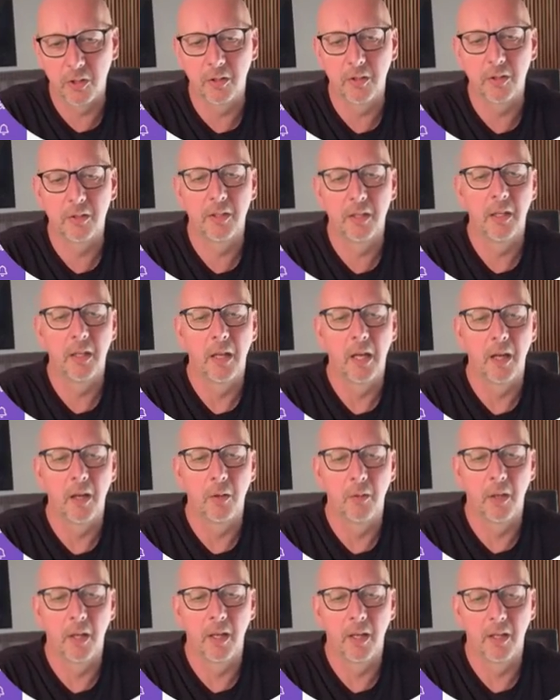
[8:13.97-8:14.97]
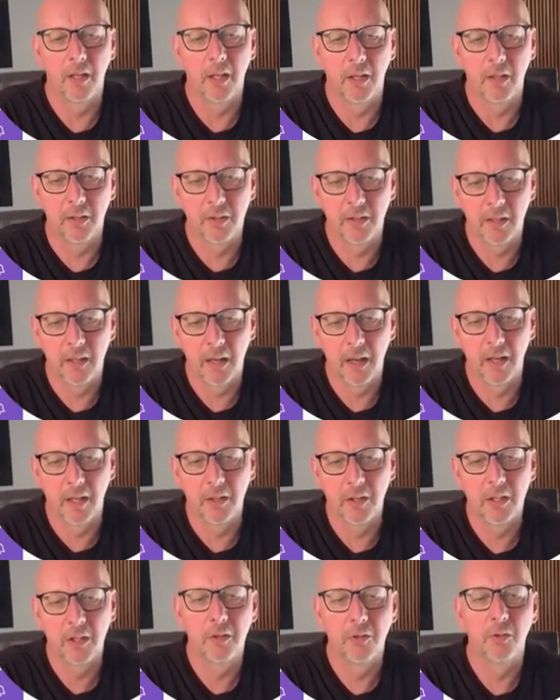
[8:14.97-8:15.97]
in the array in the
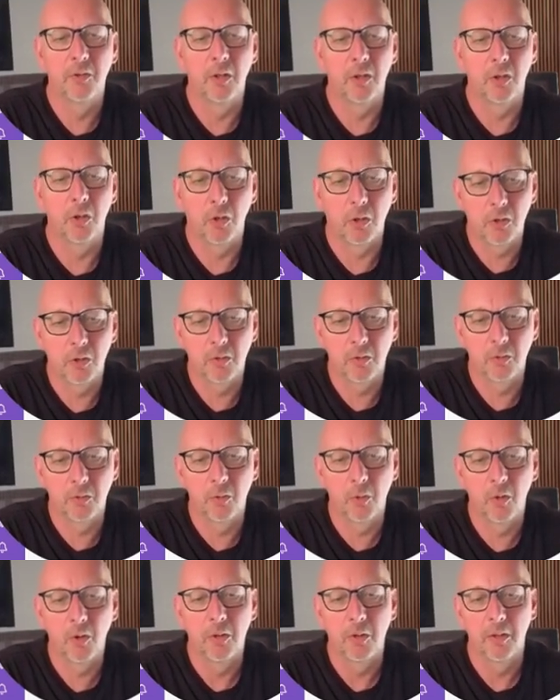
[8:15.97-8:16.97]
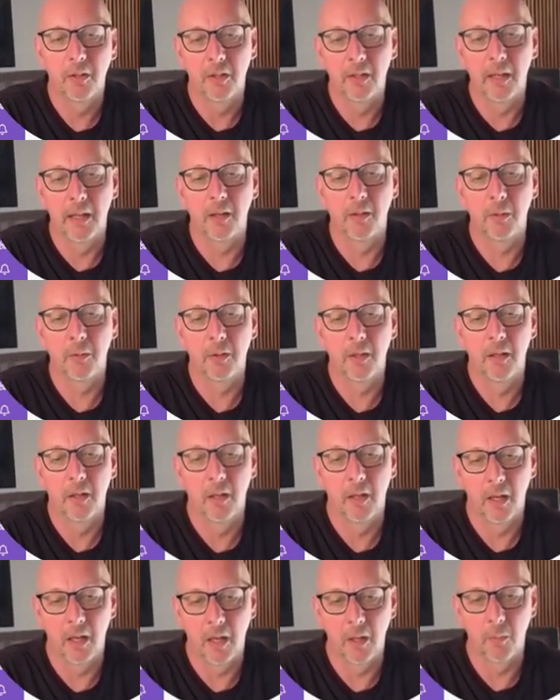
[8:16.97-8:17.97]
ID field for the name
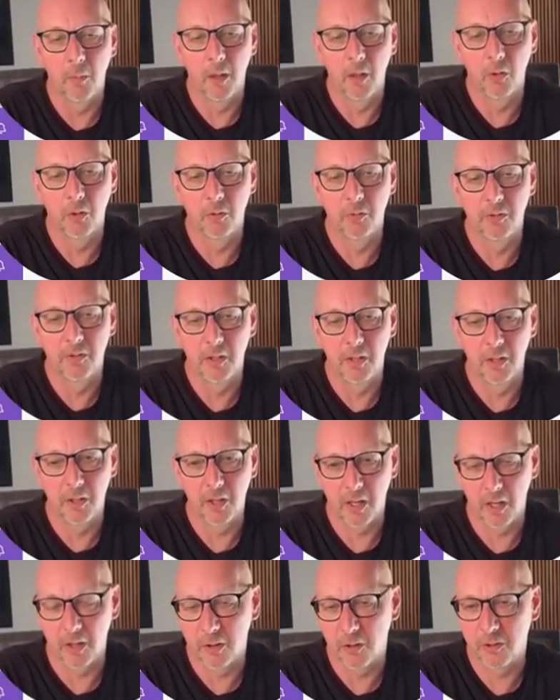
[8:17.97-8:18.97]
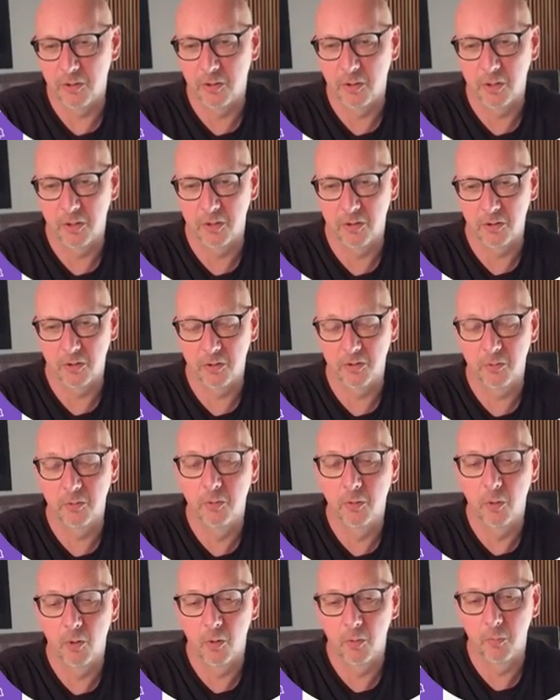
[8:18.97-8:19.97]
that came out of the analysis
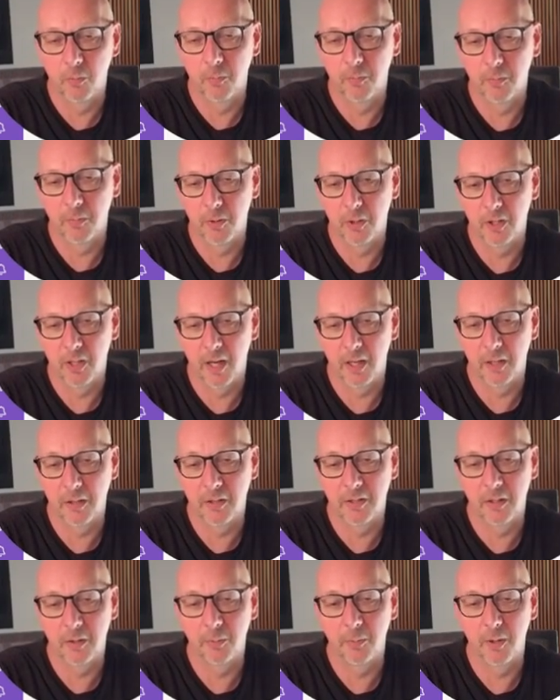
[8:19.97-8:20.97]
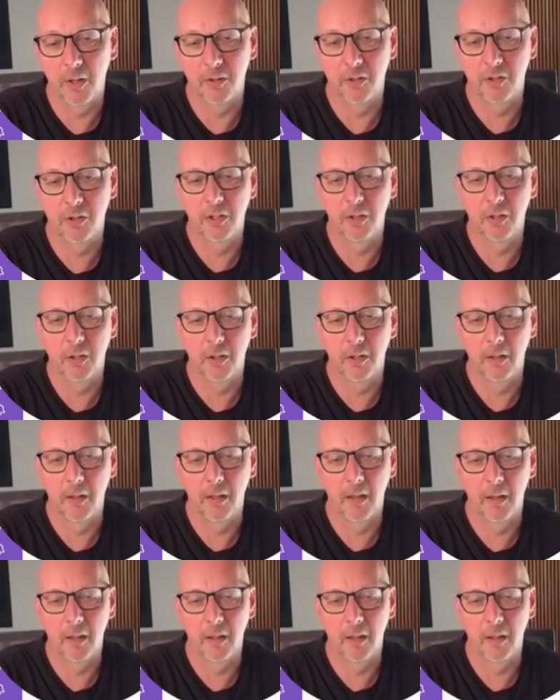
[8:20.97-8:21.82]
from ChatGPT.